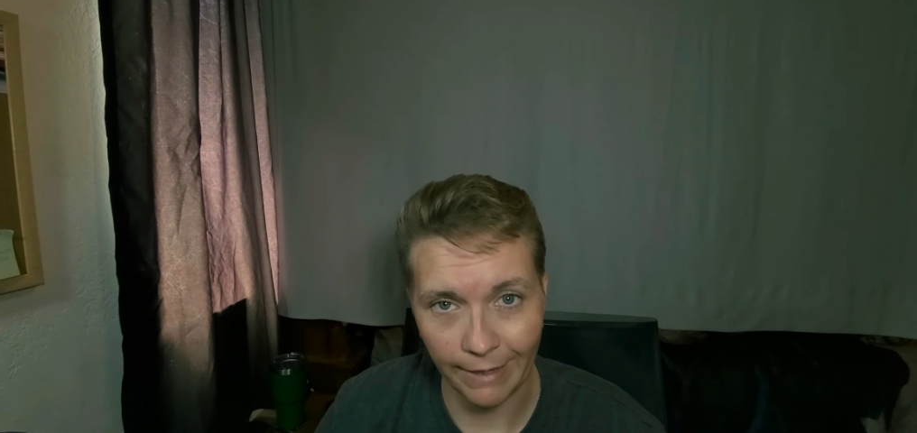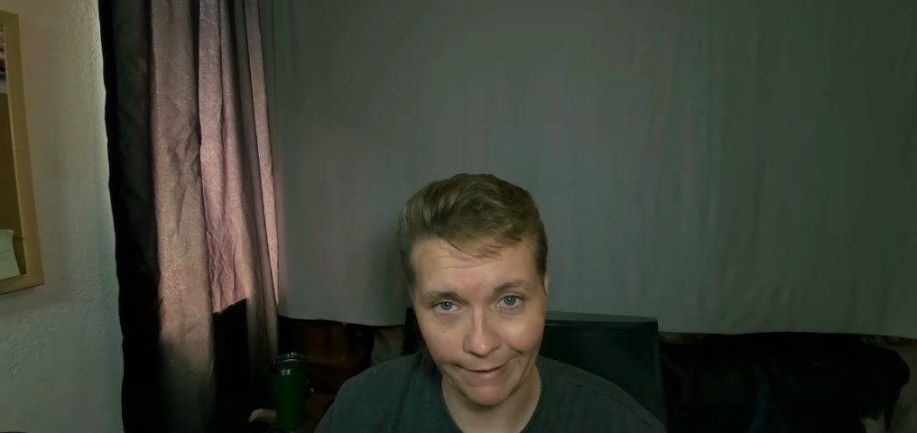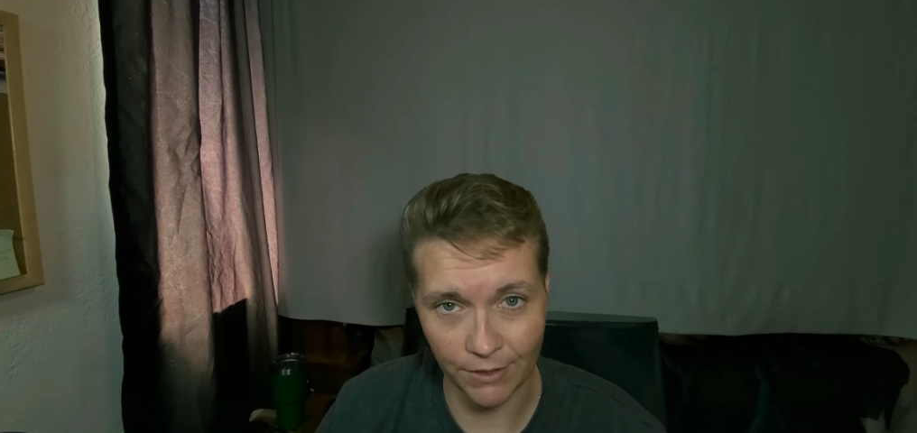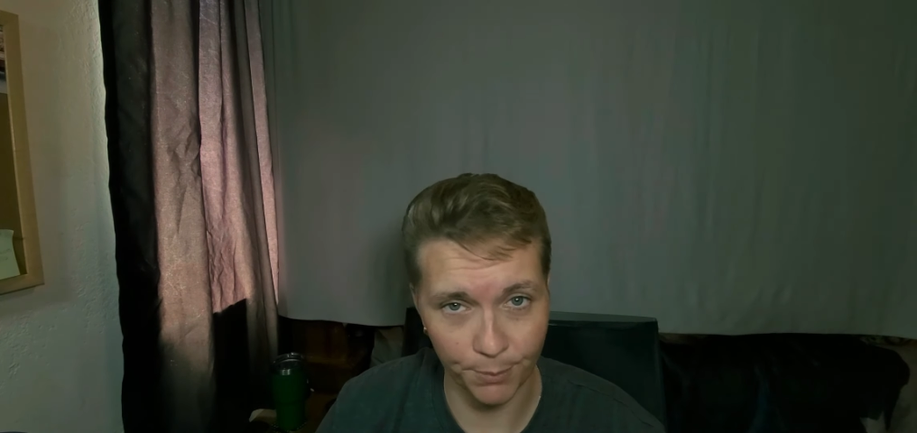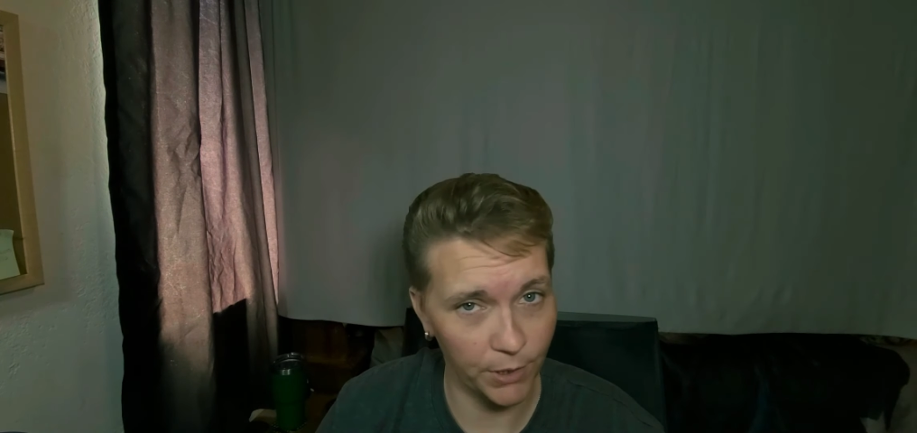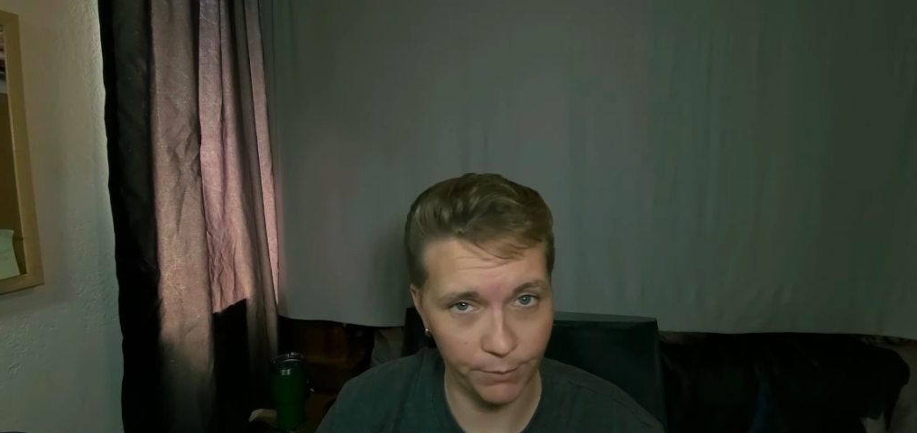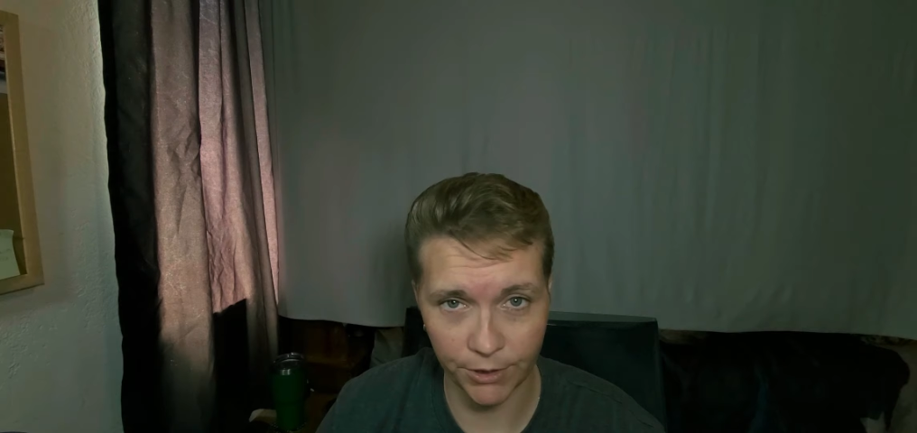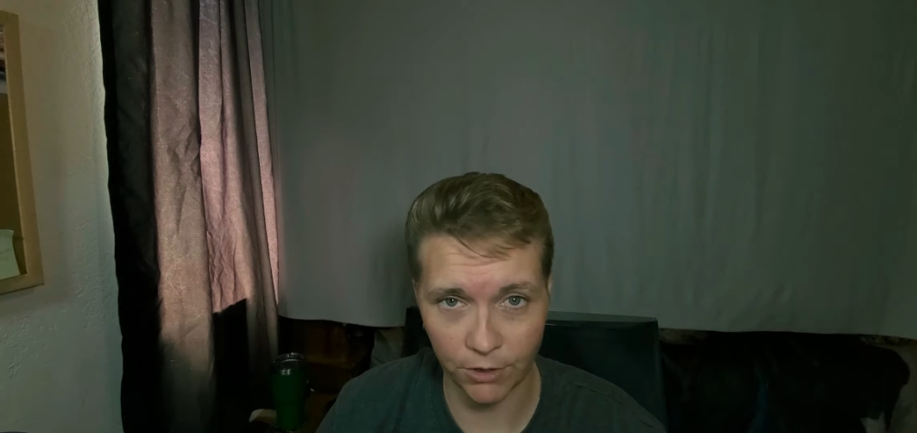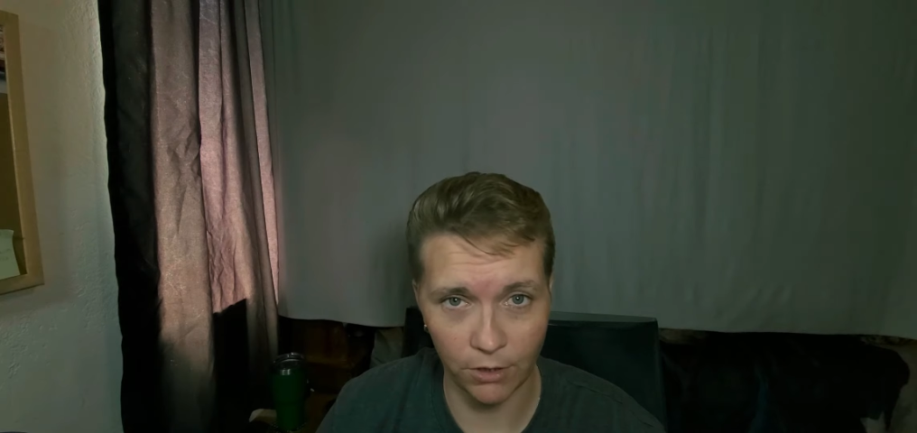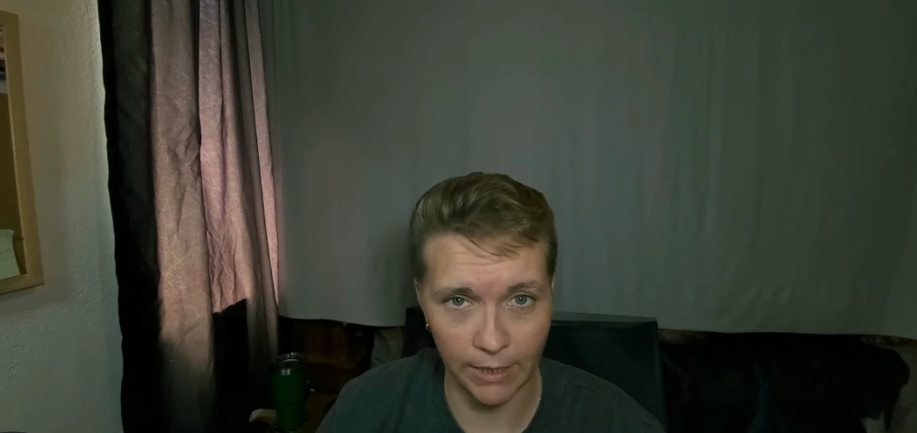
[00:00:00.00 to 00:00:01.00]
And that's pretty
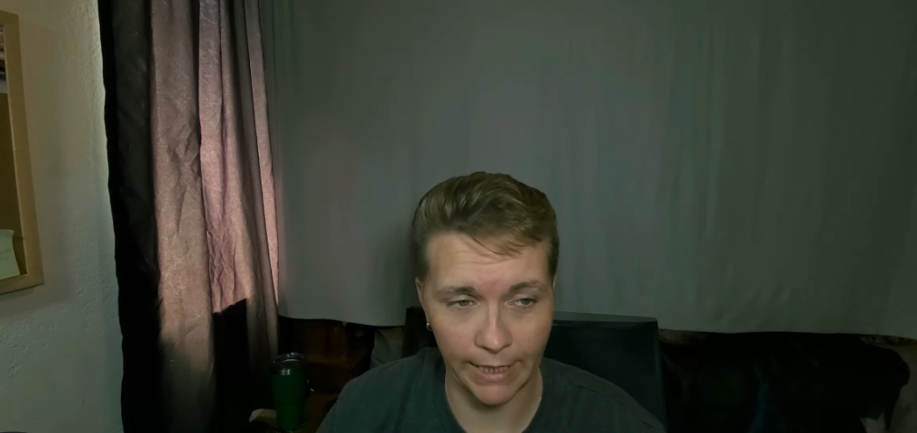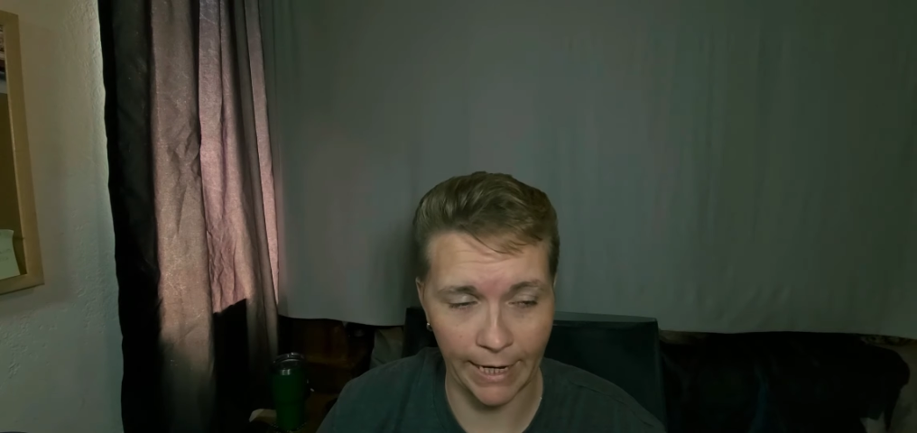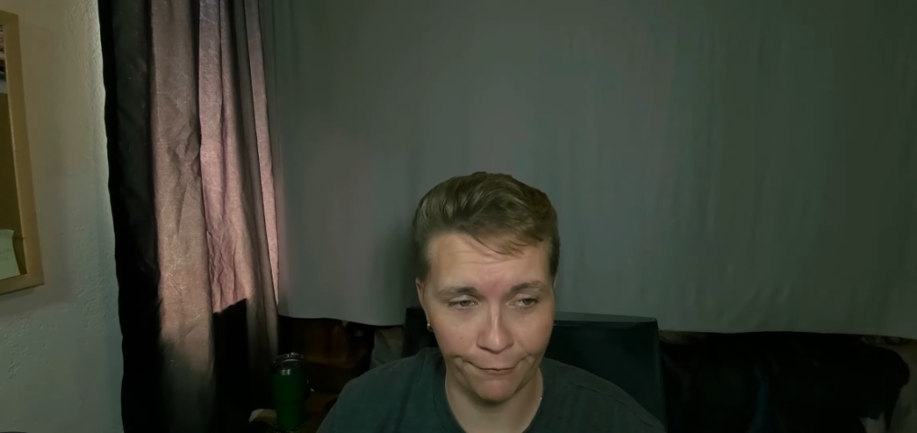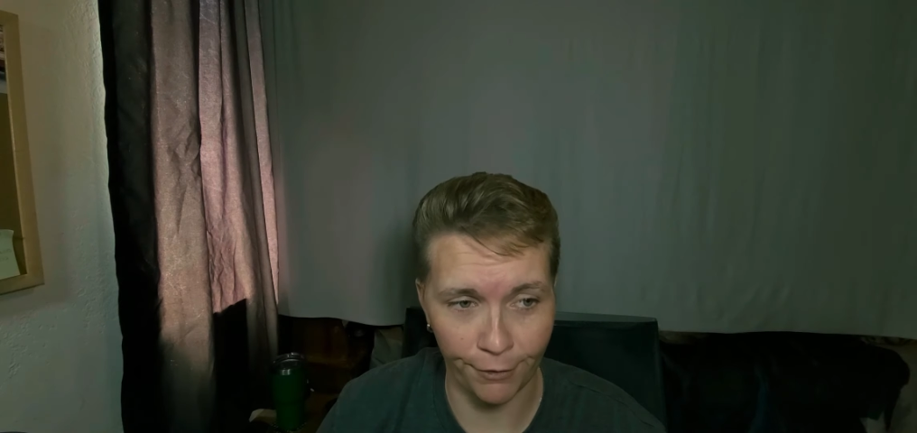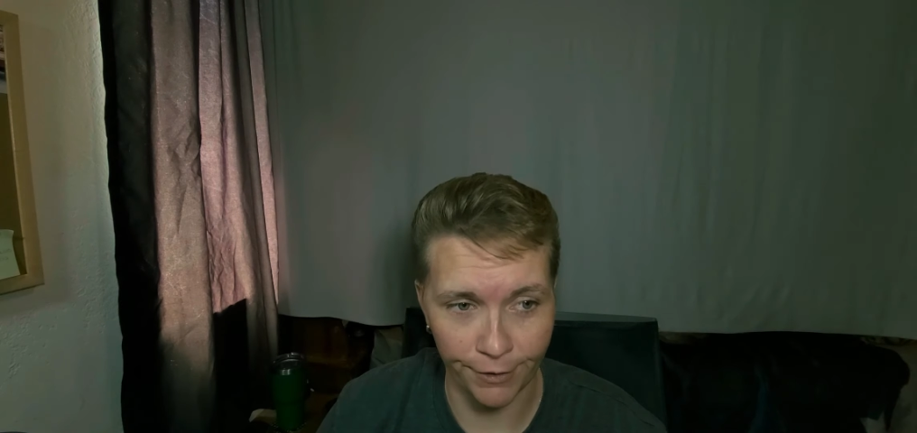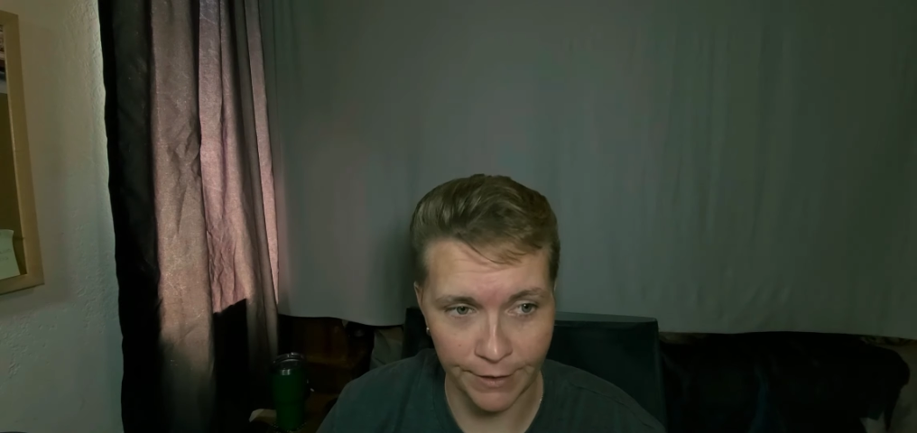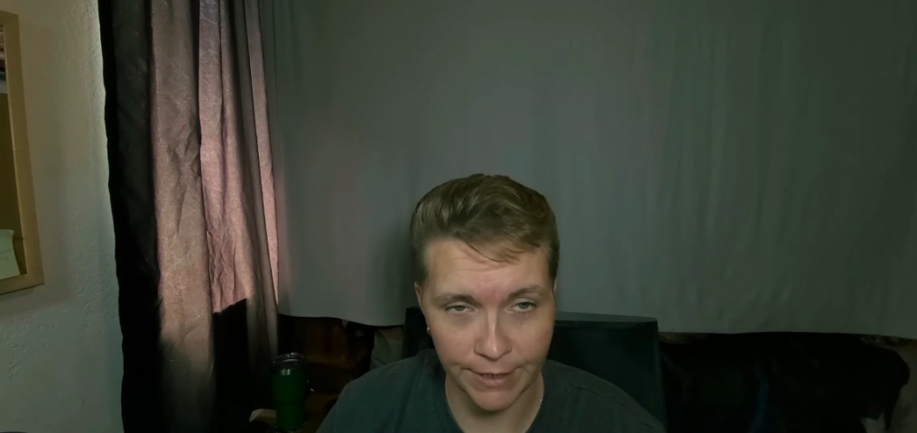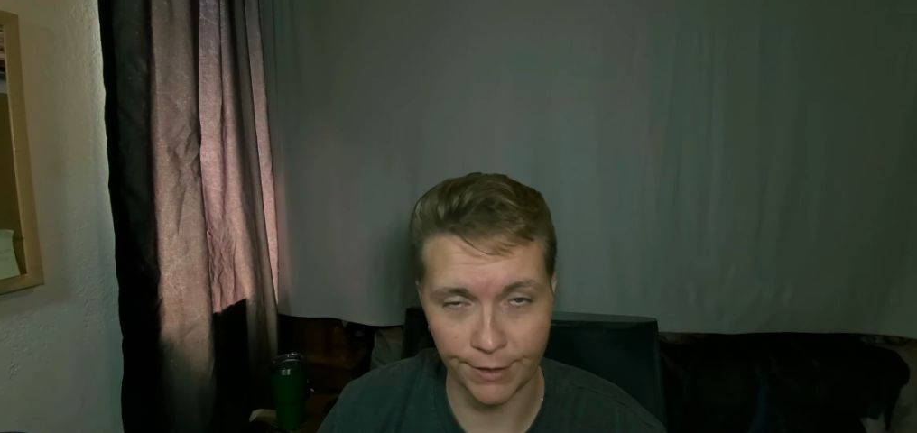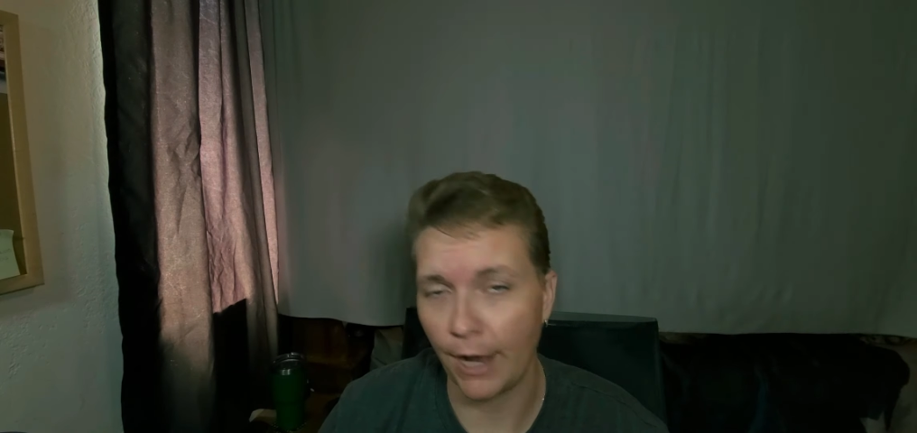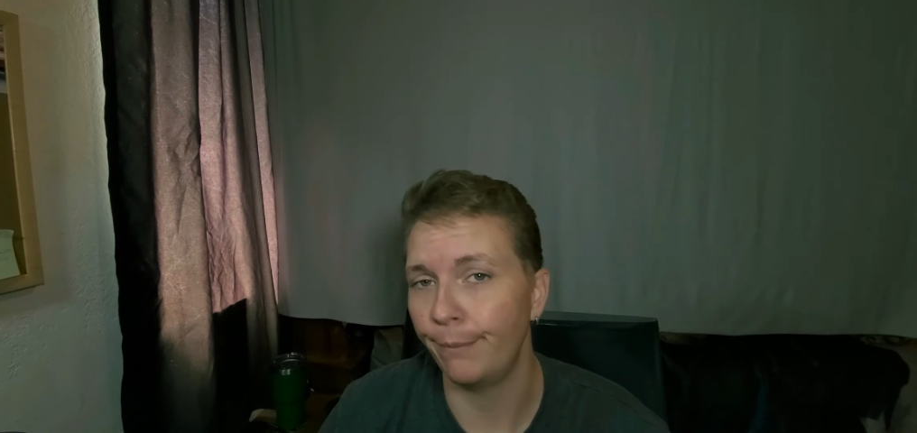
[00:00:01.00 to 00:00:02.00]
much all I have on
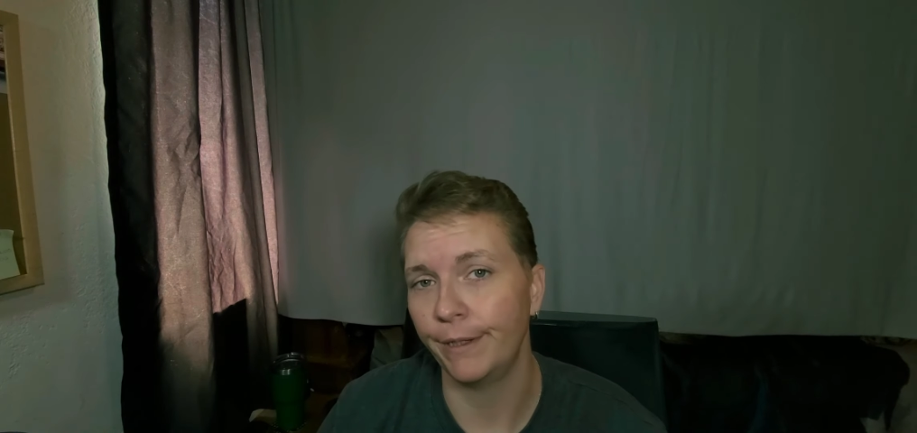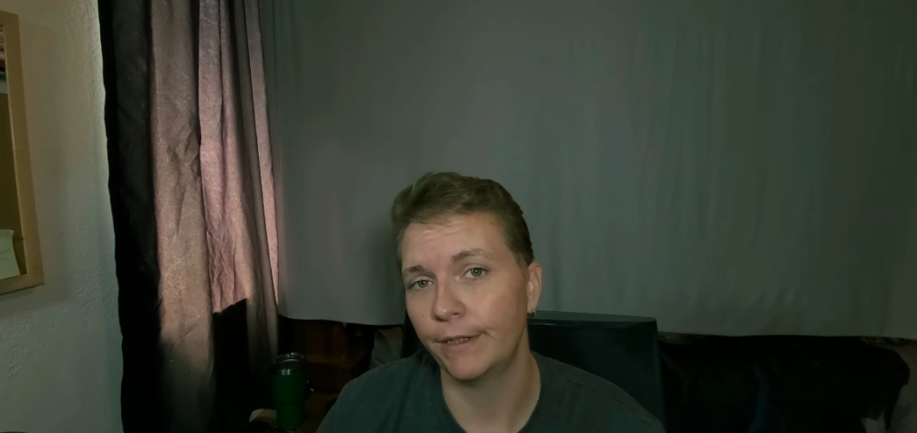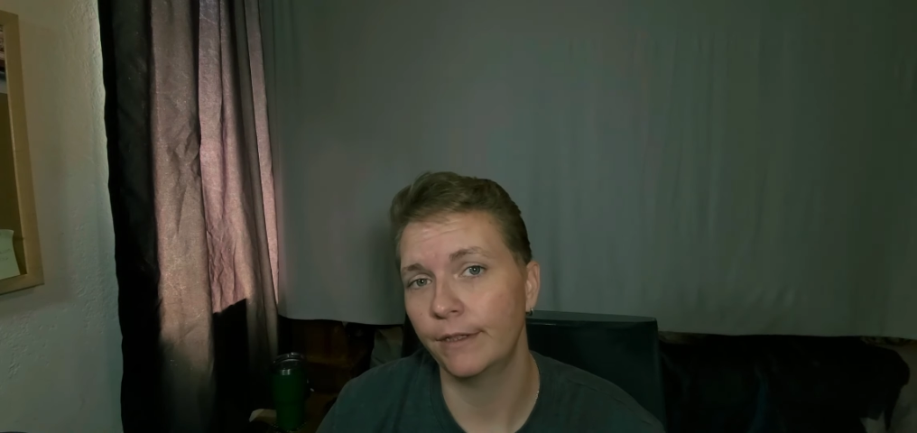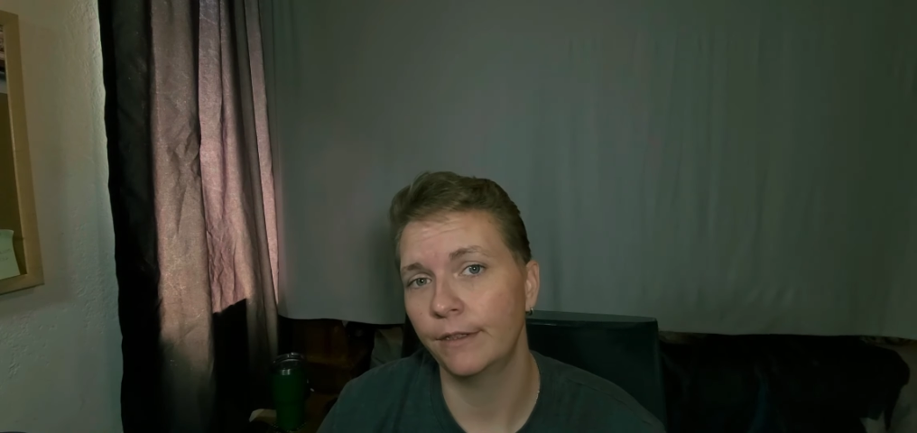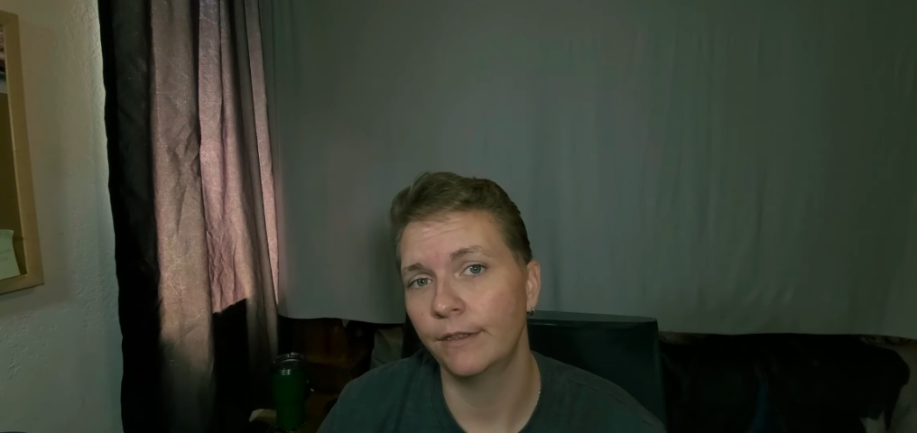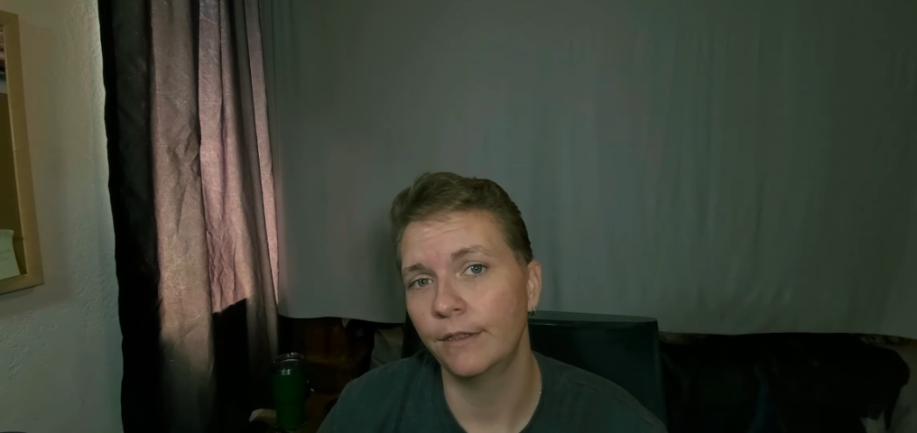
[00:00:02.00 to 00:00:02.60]
this topic.